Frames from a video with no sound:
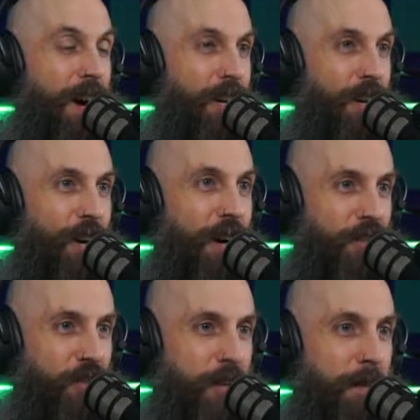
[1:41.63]

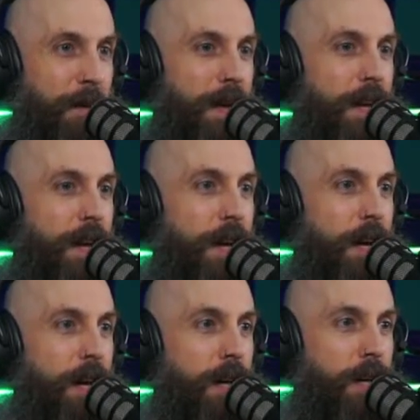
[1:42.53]
custom
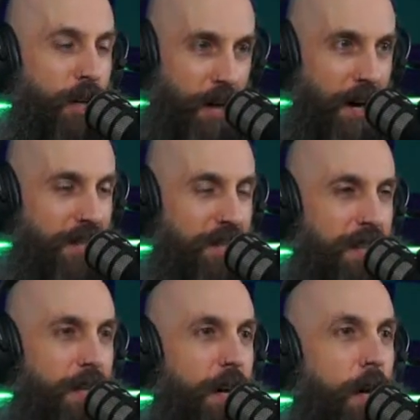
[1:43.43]
cut
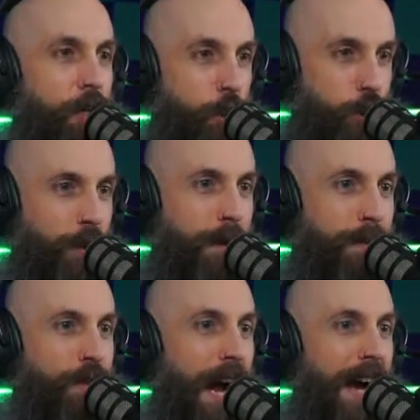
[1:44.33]
drum
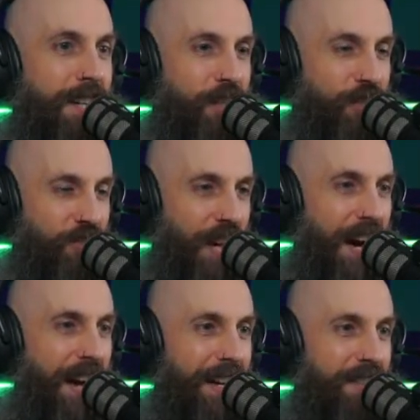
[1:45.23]
rack to
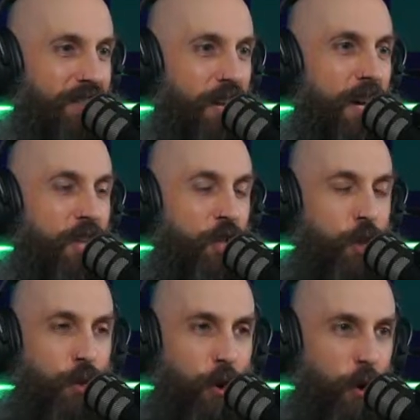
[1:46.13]
size
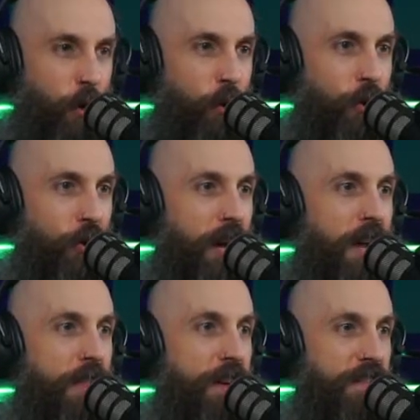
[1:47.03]
to hold
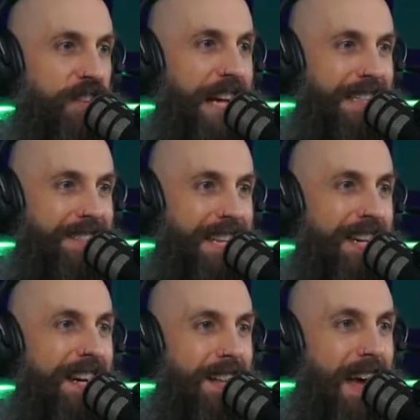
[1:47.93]
the flight
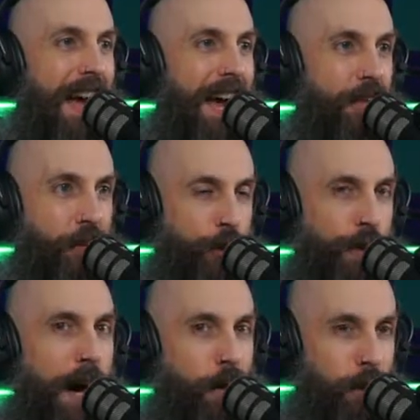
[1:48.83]
stick and the
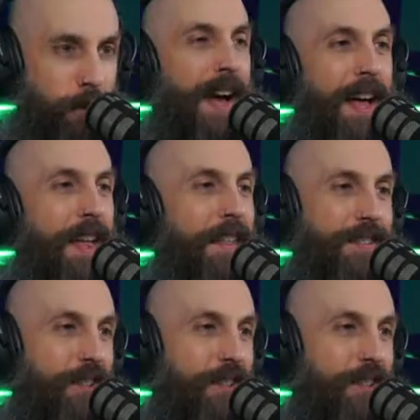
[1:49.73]
throttle. This is